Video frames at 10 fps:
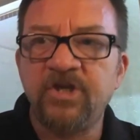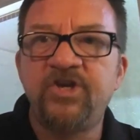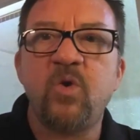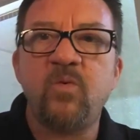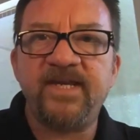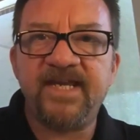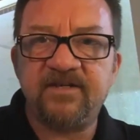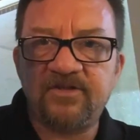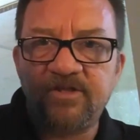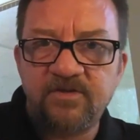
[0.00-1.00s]
going
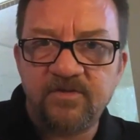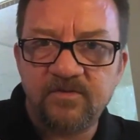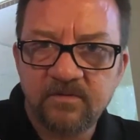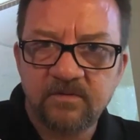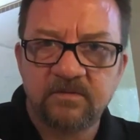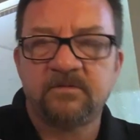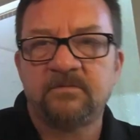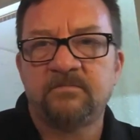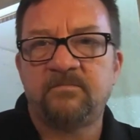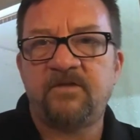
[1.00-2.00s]
into
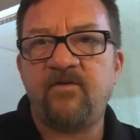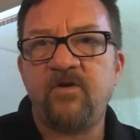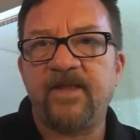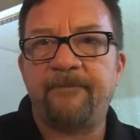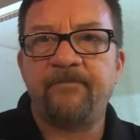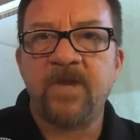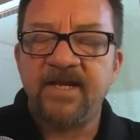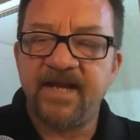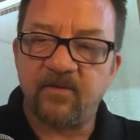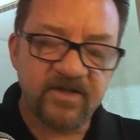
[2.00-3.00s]
the farmland.
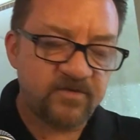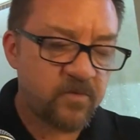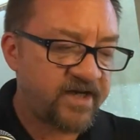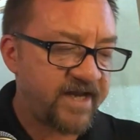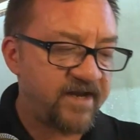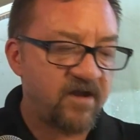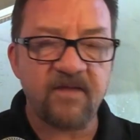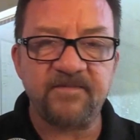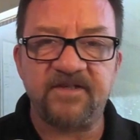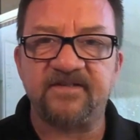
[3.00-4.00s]
Now, the reason why Katie
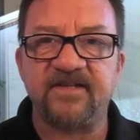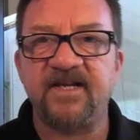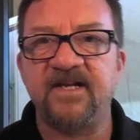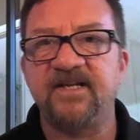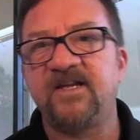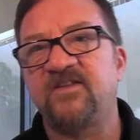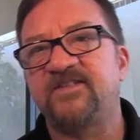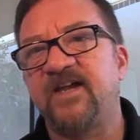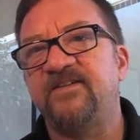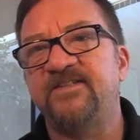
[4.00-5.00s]
Hobbs decided to tell the
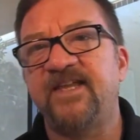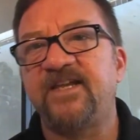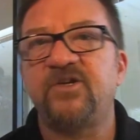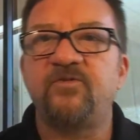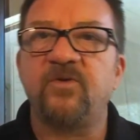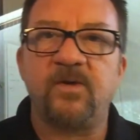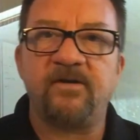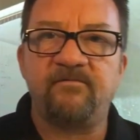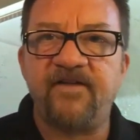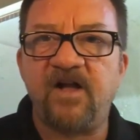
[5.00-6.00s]
Saudis they couldn't grow
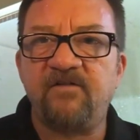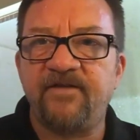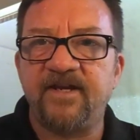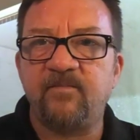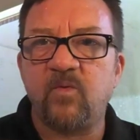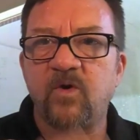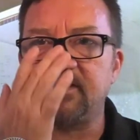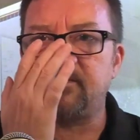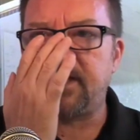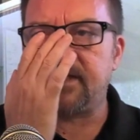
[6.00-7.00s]
alfalfa anymore
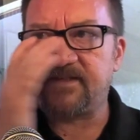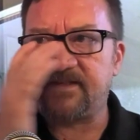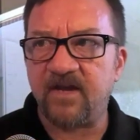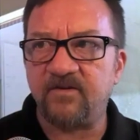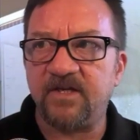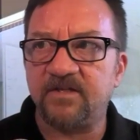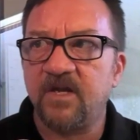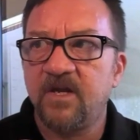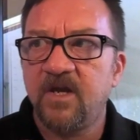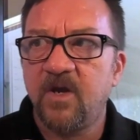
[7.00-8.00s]
is because the
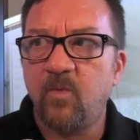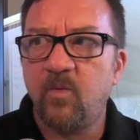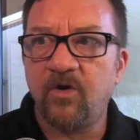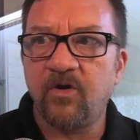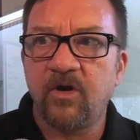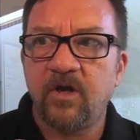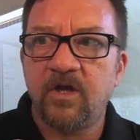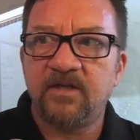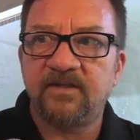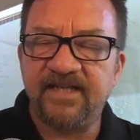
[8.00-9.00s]
Saudis were
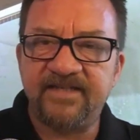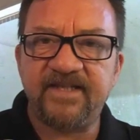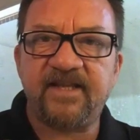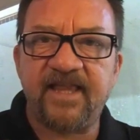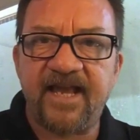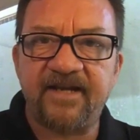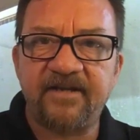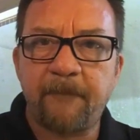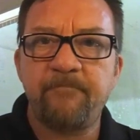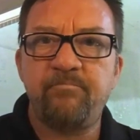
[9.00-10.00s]
leasing the
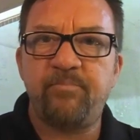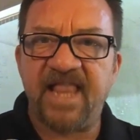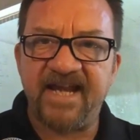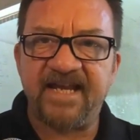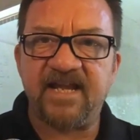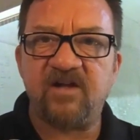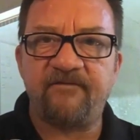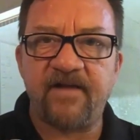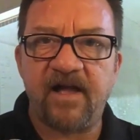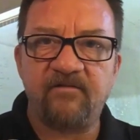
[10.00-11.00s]
land, planting
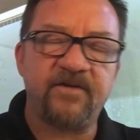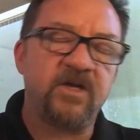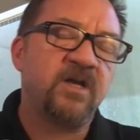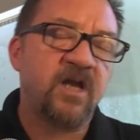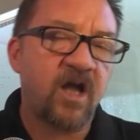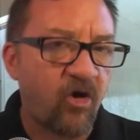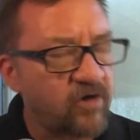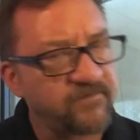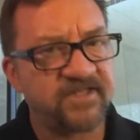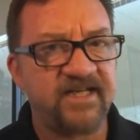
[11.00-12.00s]
alfalfa,
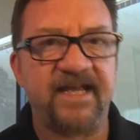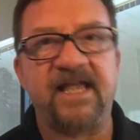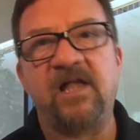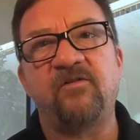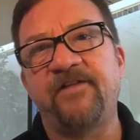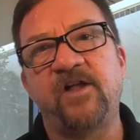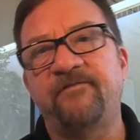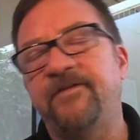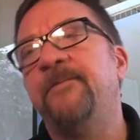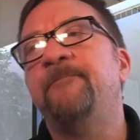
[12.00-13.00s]
harvesting
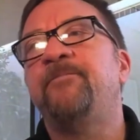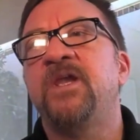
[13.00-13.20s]
alfalfa,